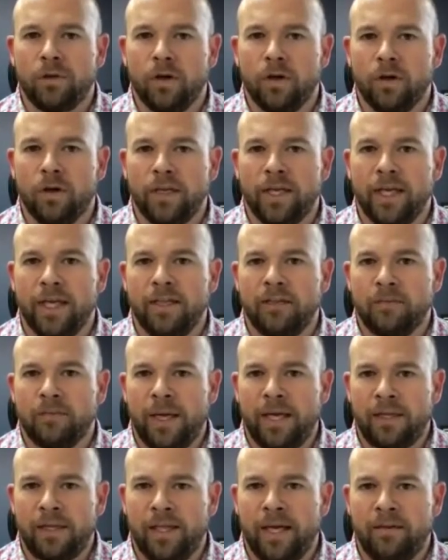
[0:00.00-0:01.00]
hurricanes
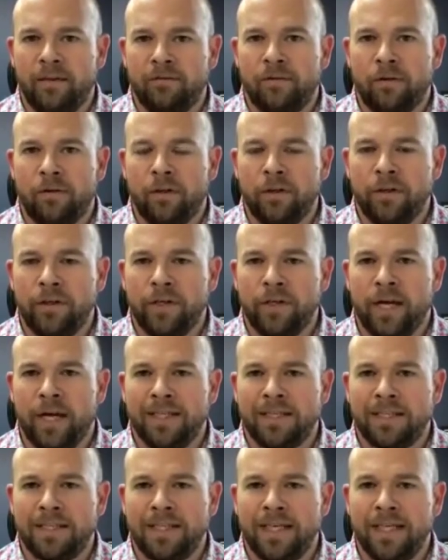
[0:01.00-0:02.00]
make landfall in the
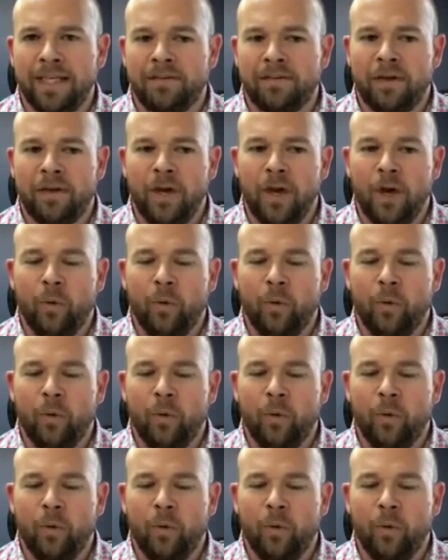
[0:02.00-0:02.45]
United States.